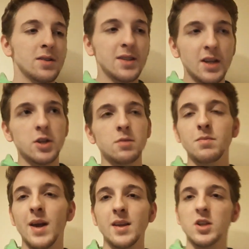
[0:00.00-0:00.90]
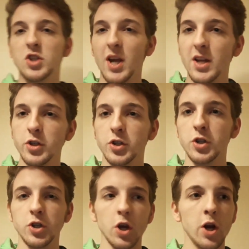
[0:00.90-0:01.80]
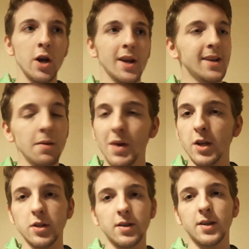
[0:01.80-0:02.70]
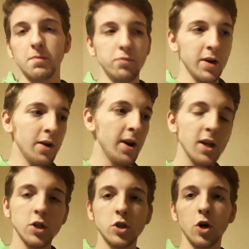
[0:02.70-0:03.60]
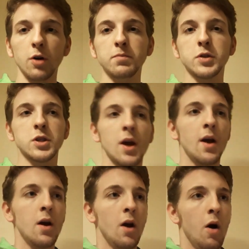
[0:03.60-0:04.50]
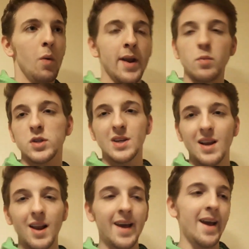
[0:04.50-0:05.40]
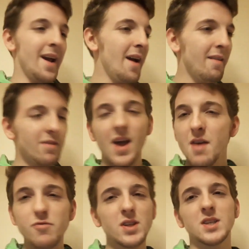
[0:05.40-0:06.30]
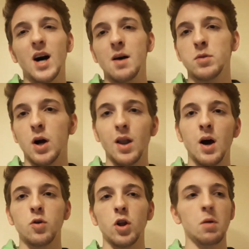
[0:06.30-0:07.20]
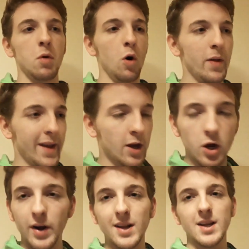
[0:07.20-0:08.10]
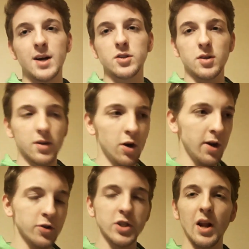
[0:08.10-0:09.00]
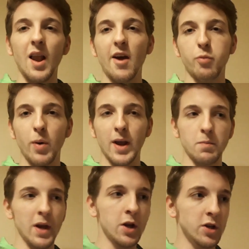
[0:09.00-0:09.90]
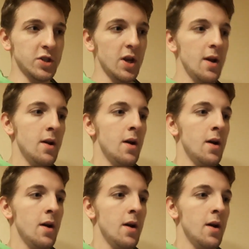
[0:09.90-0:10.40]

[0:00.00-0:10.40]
didn't make the changes early. He didn't bring on any subs when it was clear. Every time Carlisle got the ball, they got it onto the left wing, because